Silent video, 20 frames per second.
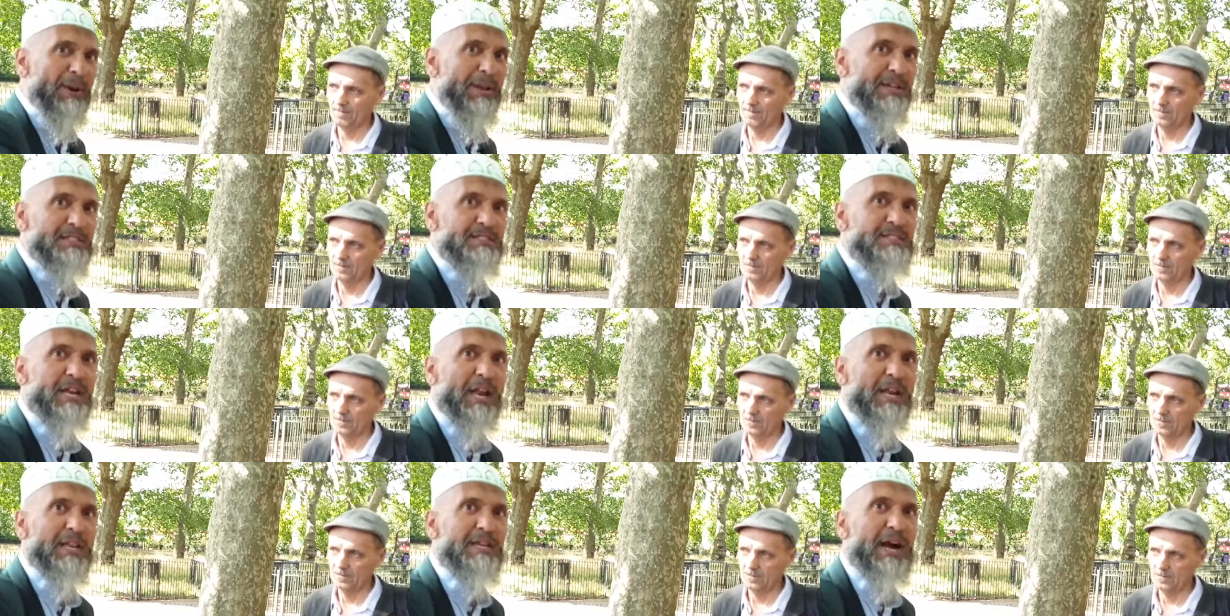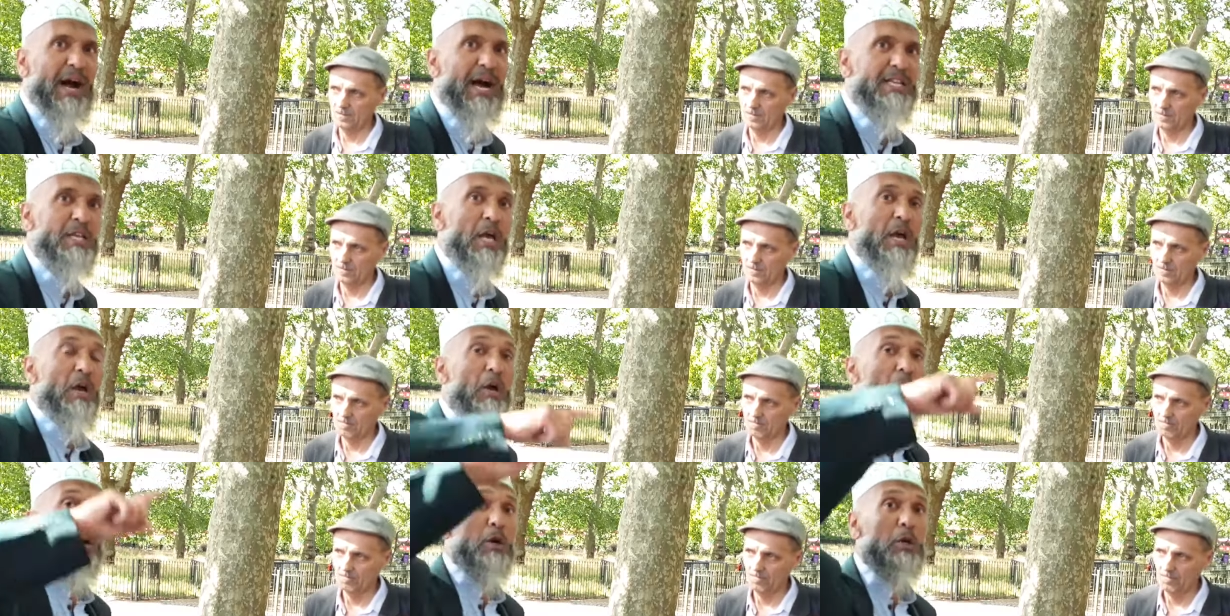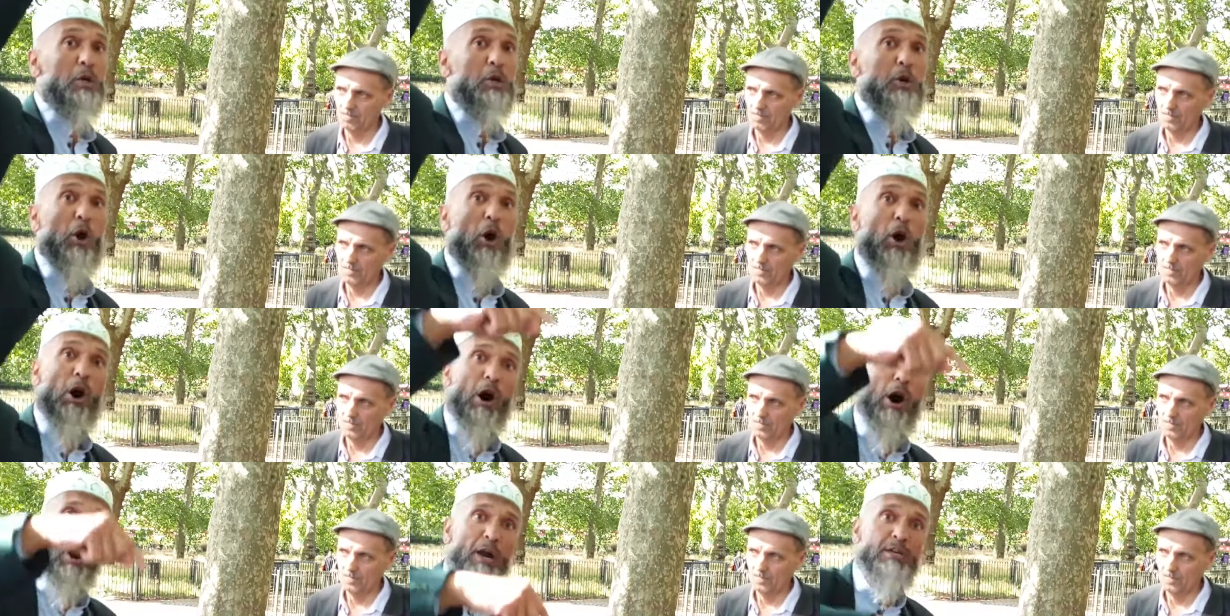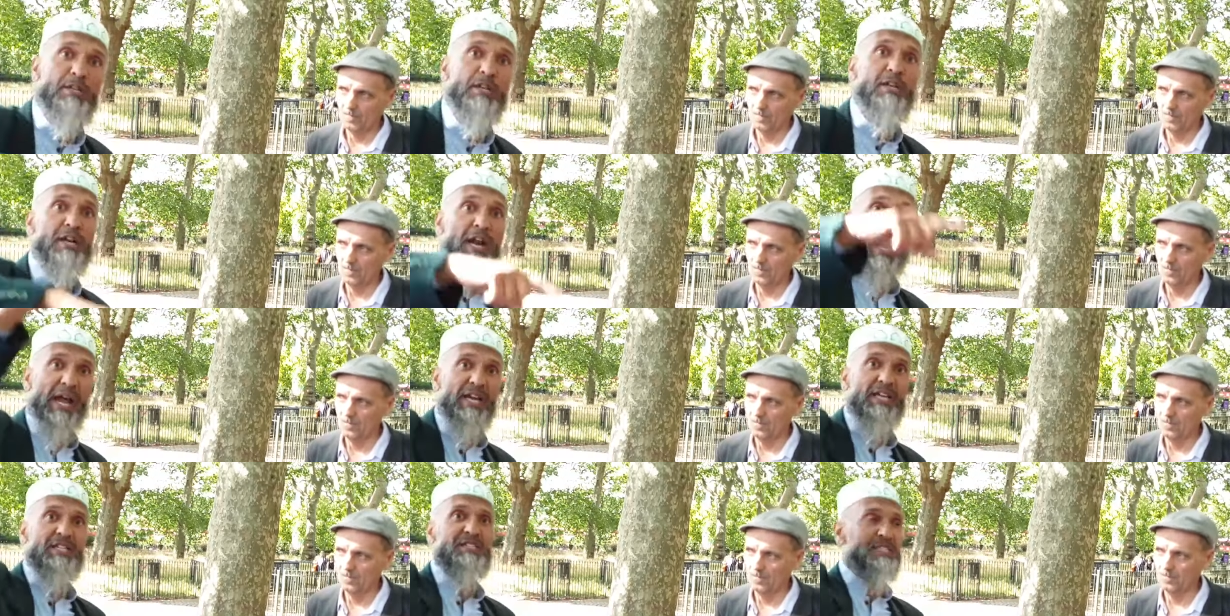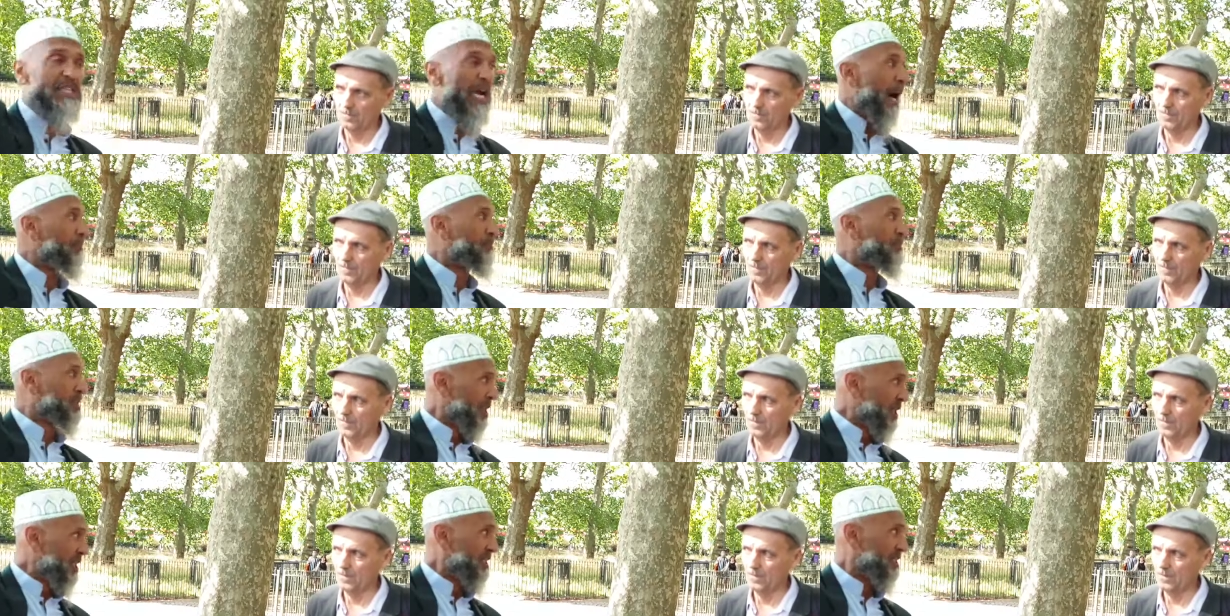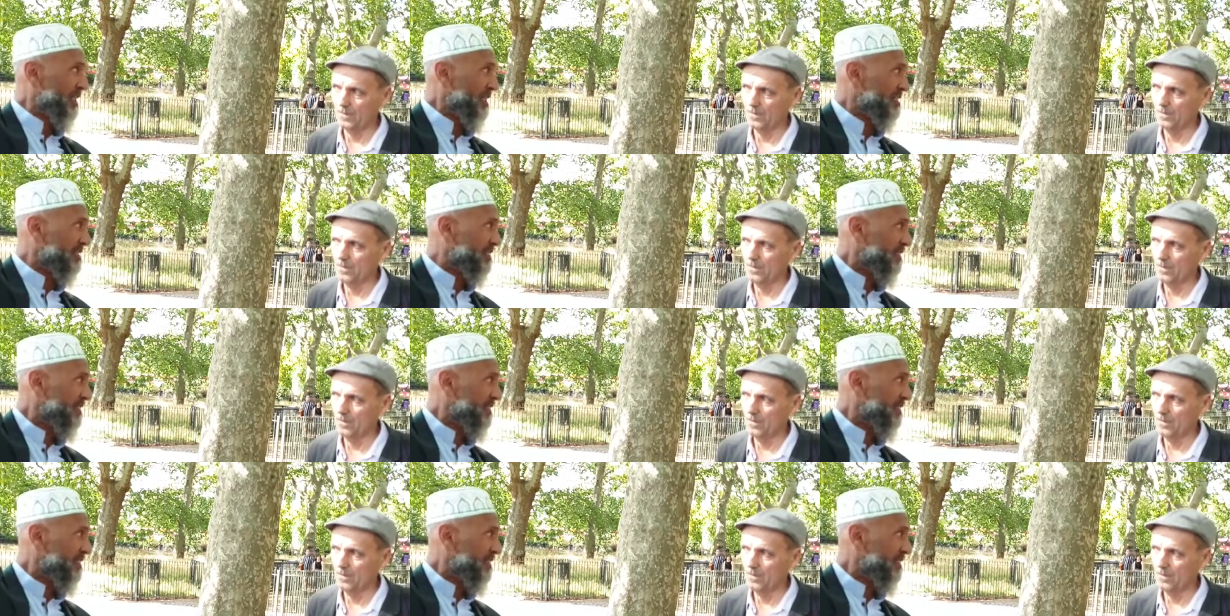Speaker 1: is telling us God raised up Jesus.